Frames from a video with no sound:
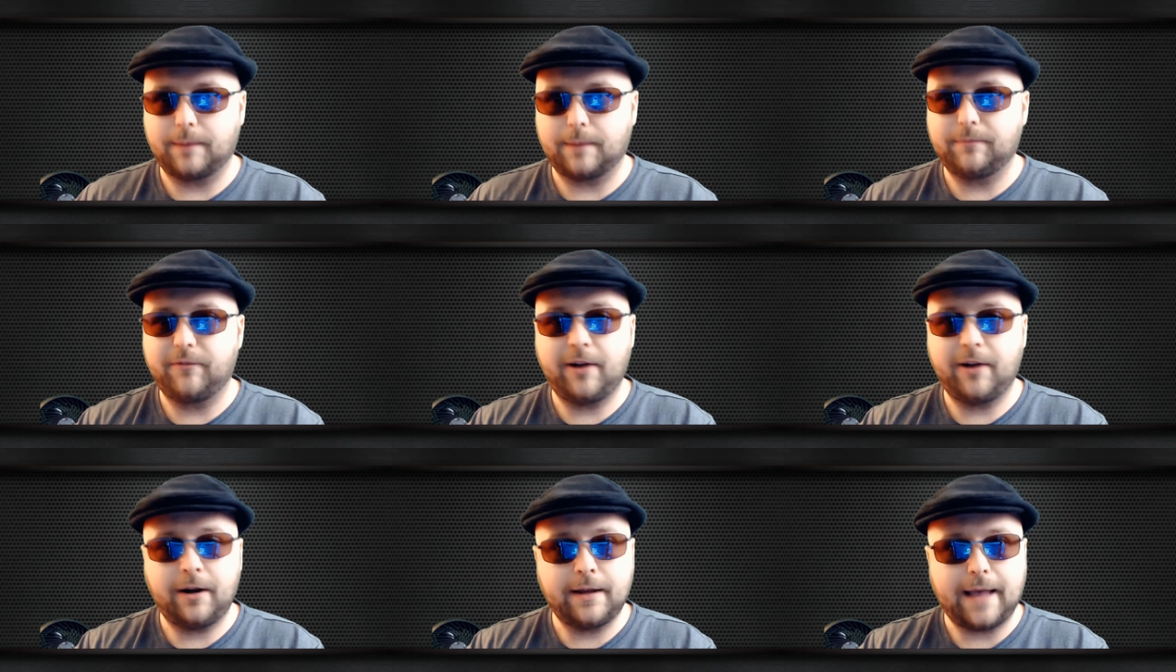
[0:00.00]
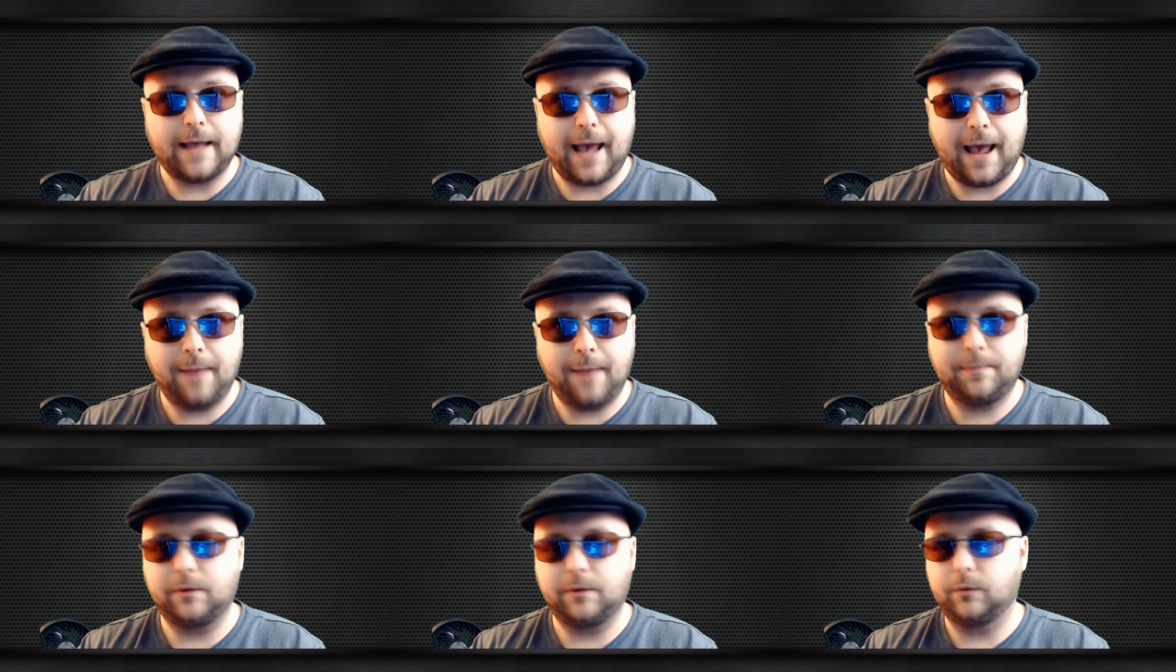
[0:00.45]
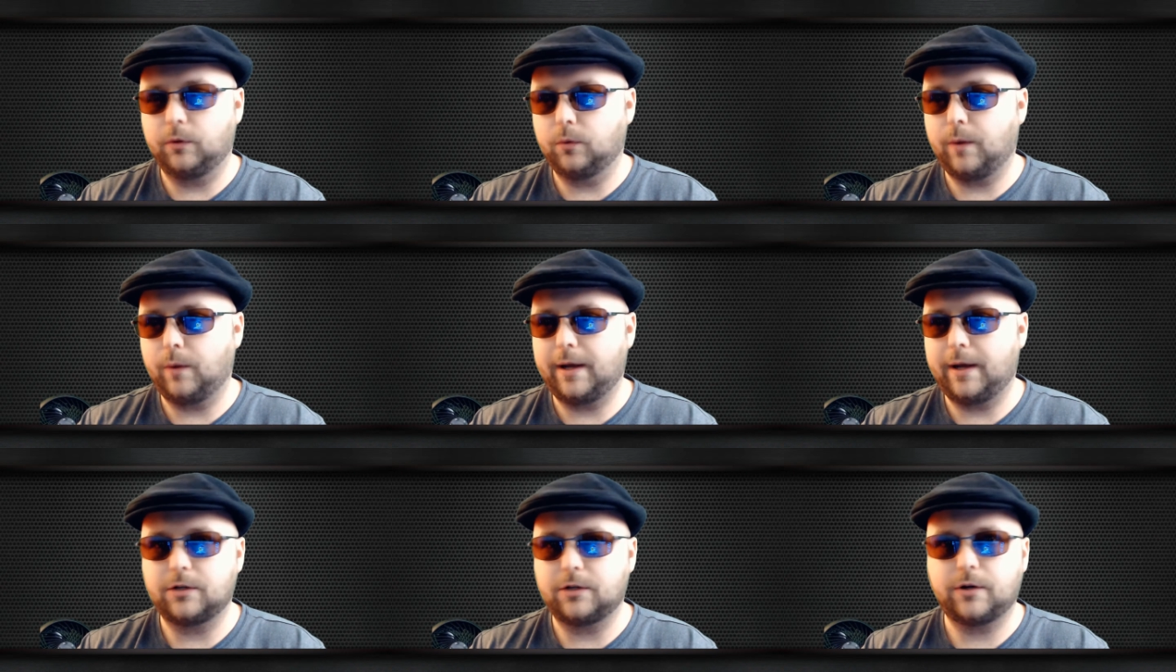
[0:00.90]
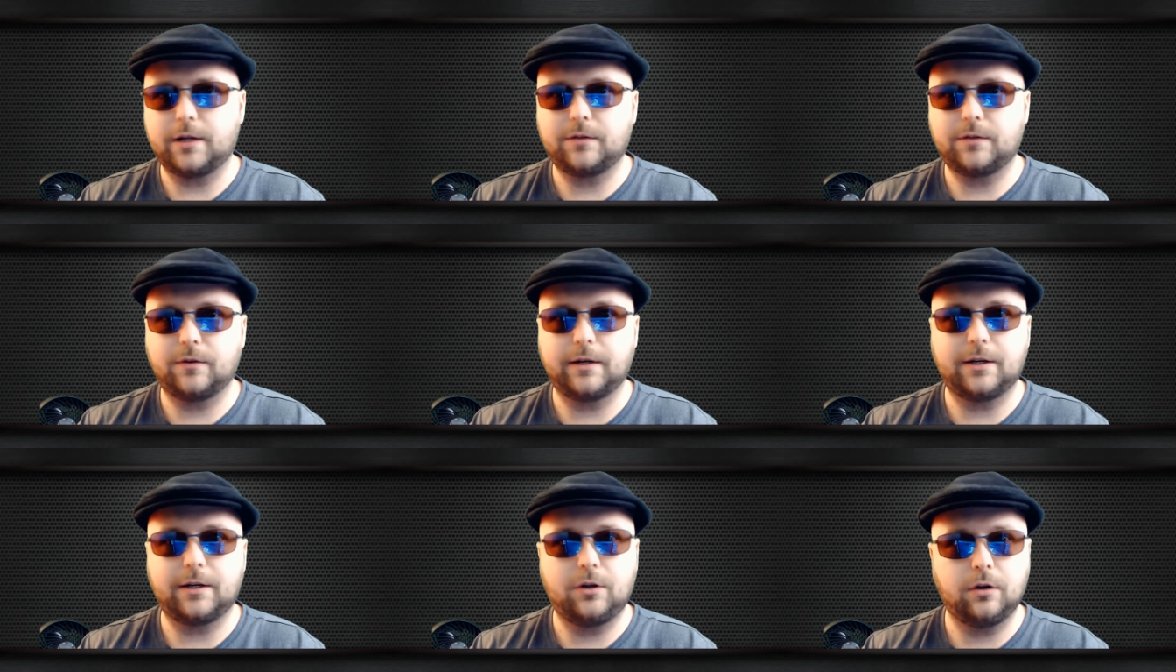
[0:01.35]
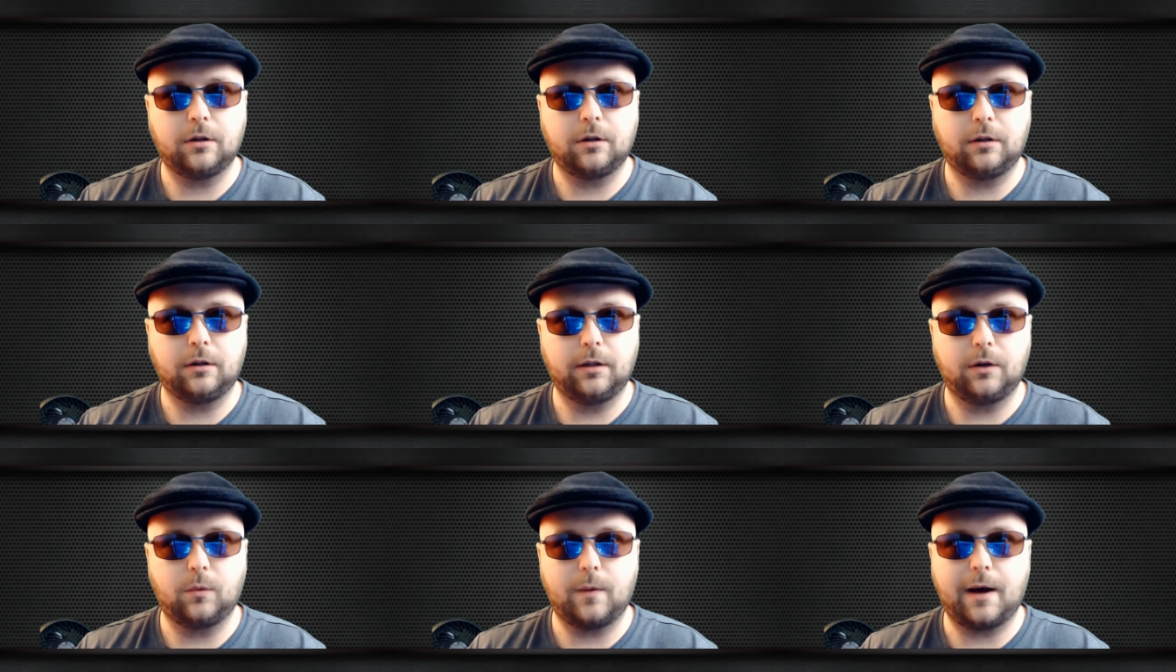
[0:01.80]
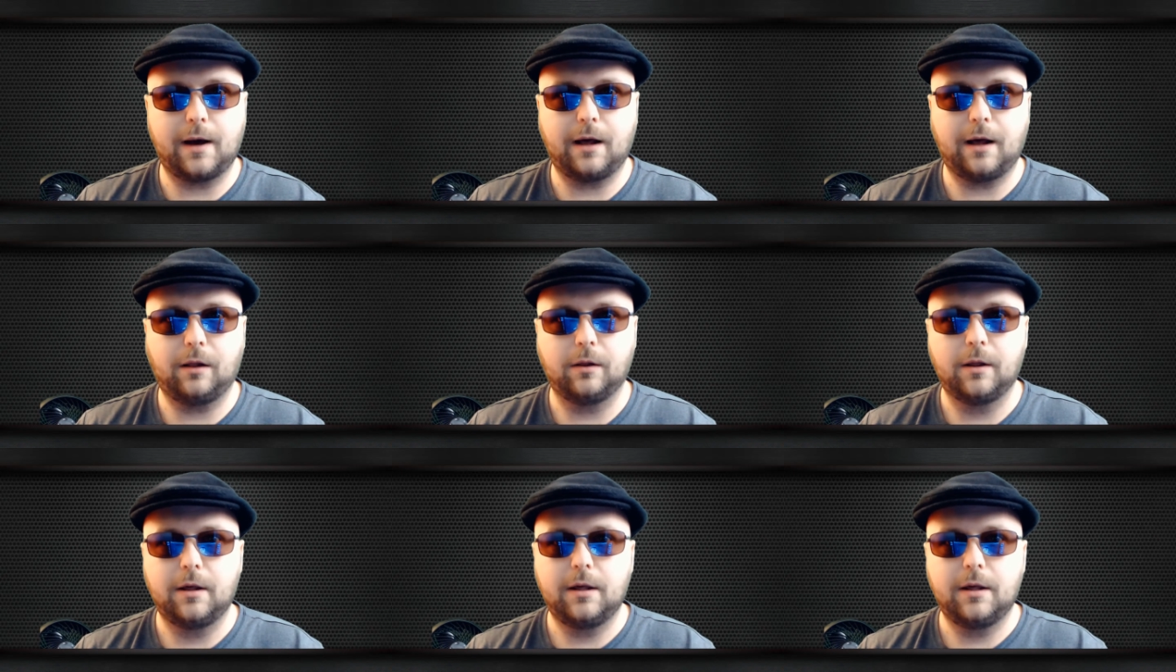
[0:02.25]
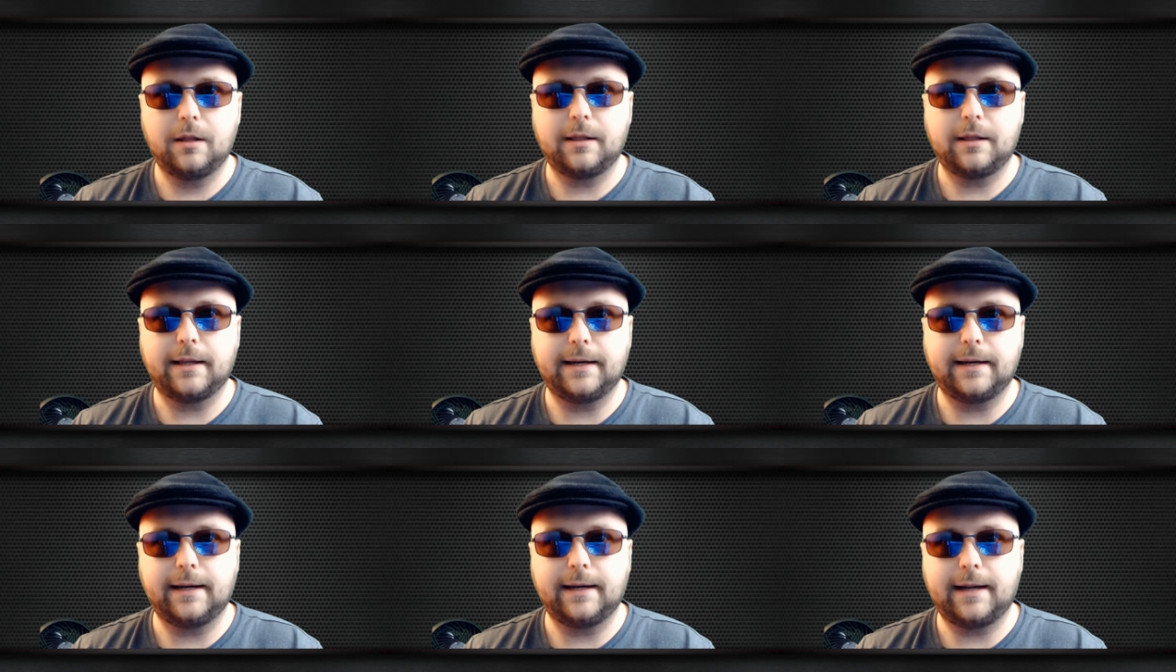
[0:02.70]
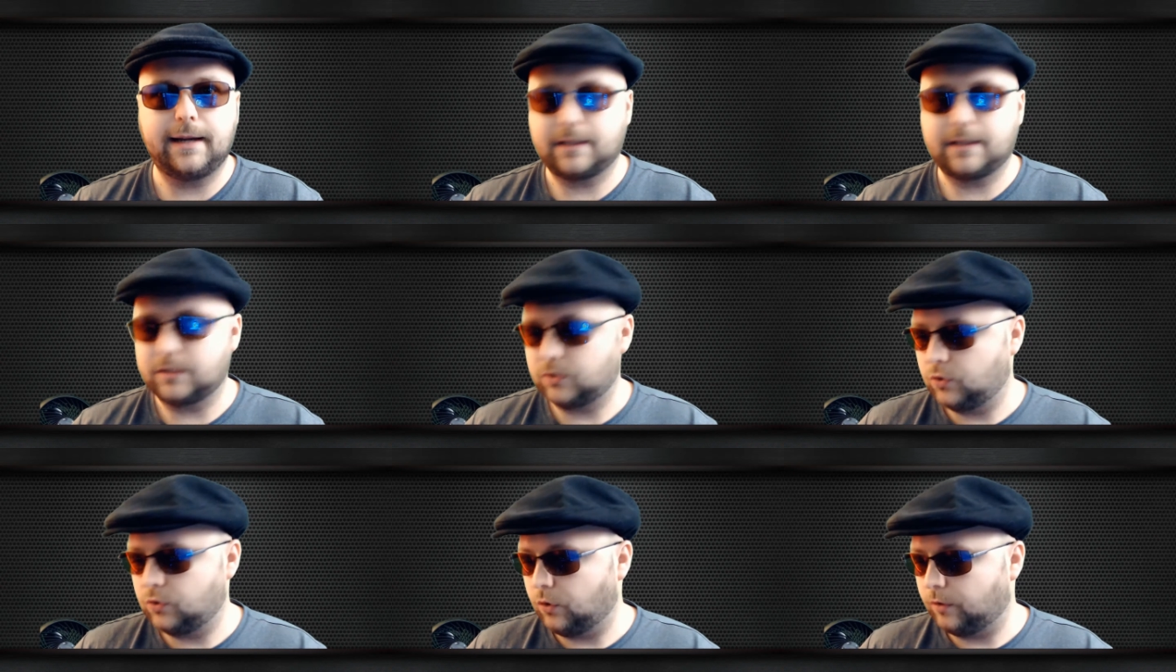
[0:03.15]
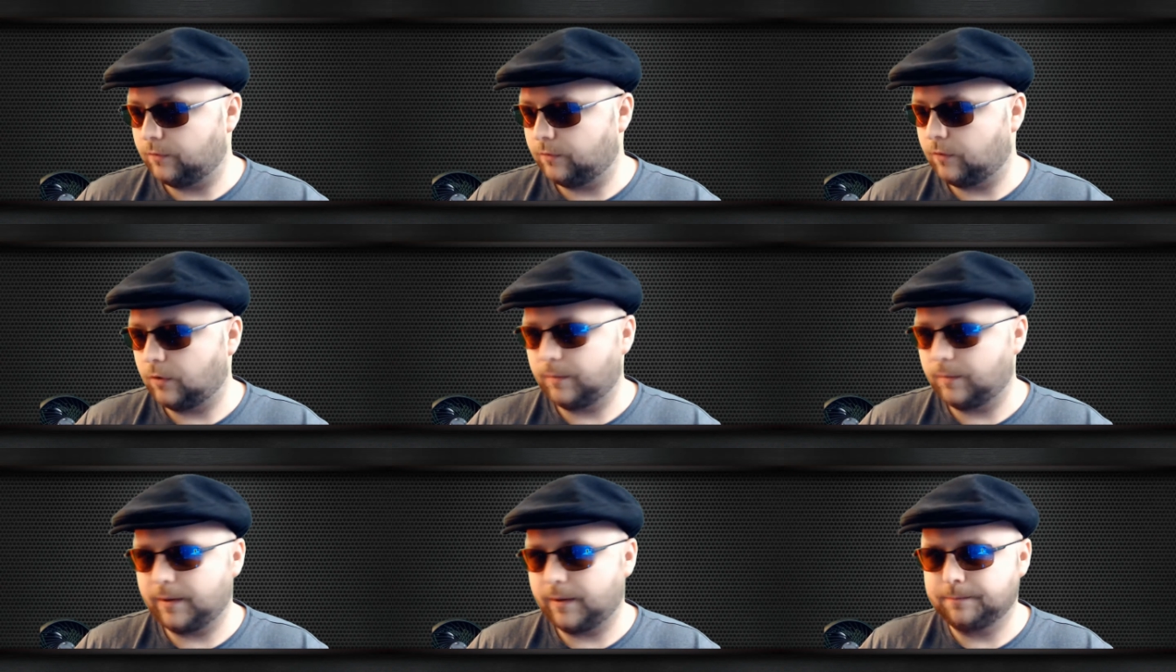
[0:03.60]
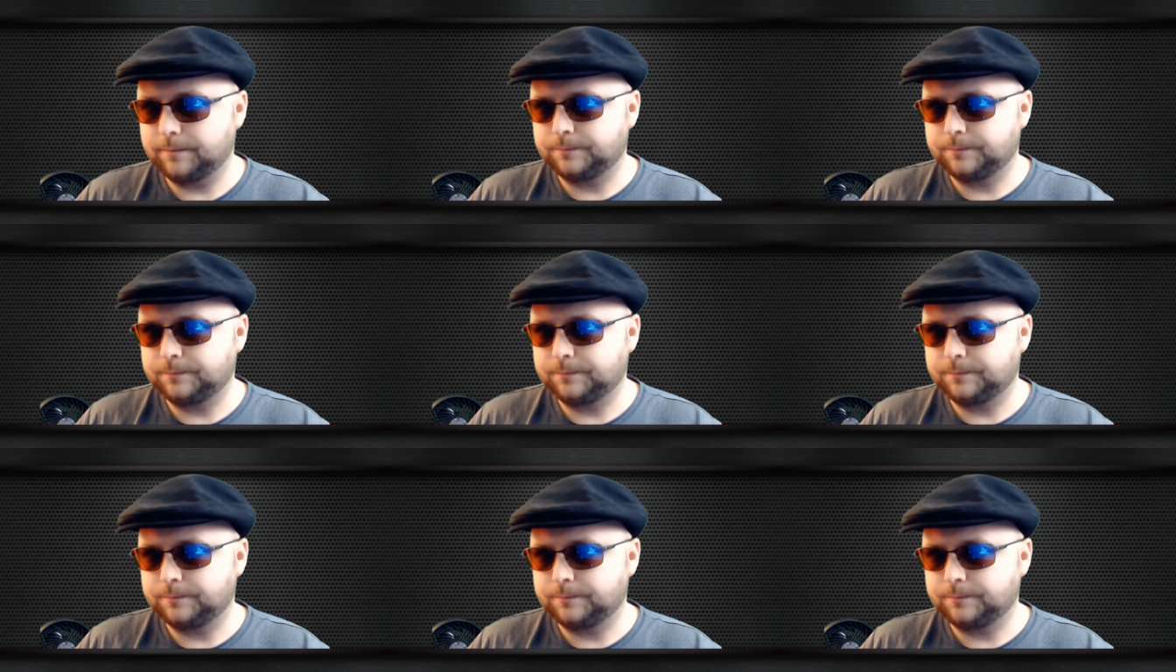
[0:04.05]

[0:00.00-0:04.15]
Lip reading: I'm very happy with the way it transferred. It took a little while. They did it at the store for me,